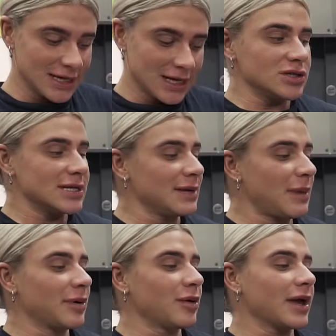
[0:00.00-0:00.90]
I've just had
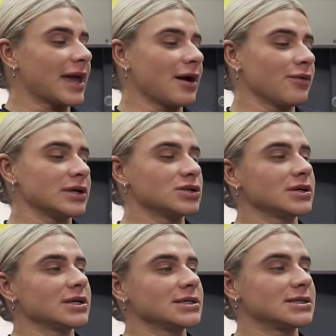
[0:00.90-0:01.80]
my pre-workout, which
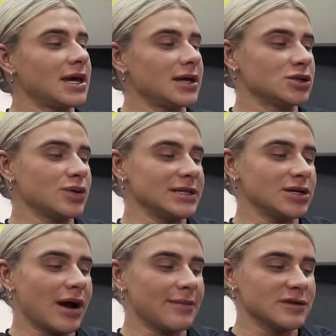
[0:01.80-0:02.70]
was
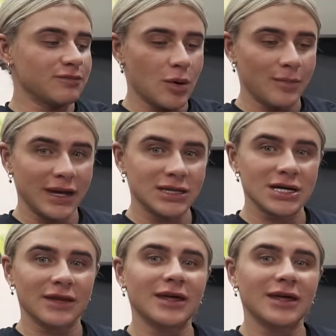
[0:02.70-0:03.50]
20 grams of pumpage.